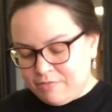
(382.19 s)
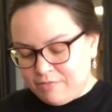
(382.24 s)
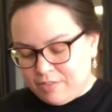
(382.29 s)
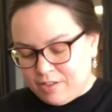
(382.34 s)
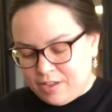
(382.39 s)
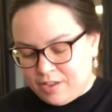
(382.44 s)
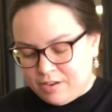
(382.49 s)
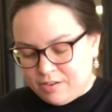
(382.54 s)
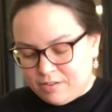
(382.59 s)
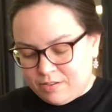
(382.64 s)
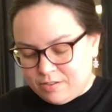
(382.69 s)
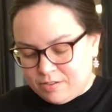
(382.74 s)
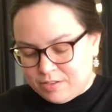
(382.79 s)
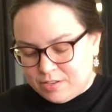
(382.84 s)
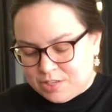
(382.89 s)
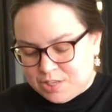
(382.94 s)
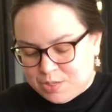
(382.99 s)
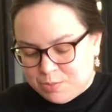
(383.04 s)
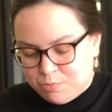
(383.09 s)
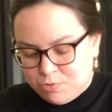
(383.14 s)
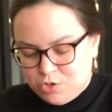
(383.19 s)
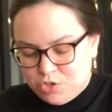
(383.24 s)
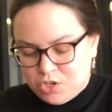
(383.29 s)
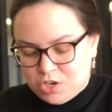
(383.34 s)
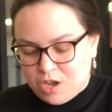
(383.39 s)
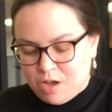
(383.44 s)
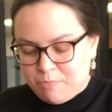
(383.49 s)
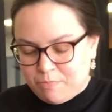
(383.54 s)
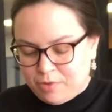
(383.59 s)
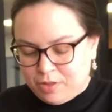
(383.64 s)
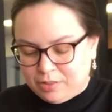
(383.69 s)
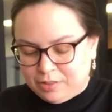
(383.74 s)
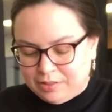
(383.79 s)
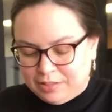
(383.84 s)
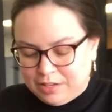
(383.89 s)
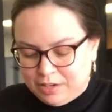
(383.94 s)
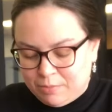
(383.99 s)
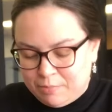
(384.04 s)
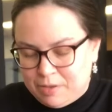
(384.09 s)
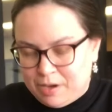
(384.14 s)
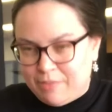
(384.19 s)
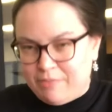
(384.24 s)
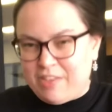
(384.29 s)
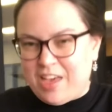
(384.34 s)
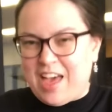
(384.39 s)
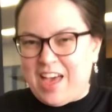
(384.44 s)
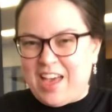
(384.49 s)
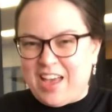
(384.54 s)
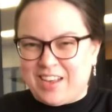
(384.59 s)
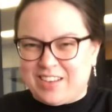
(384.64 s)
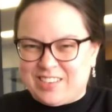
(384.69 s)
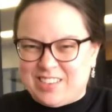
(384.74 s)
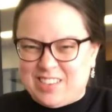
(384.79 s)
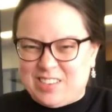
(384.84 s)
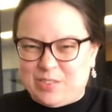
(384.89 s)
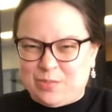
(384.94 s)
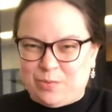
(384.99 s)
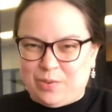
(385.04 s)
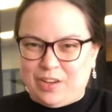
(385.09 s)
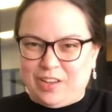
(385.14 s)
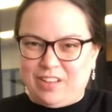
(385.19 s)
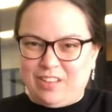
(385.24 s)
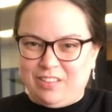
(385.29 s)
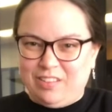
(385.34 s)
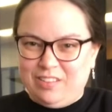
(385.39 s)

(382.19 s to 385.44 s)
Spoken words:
and smoosh up a little bit of that excess oil.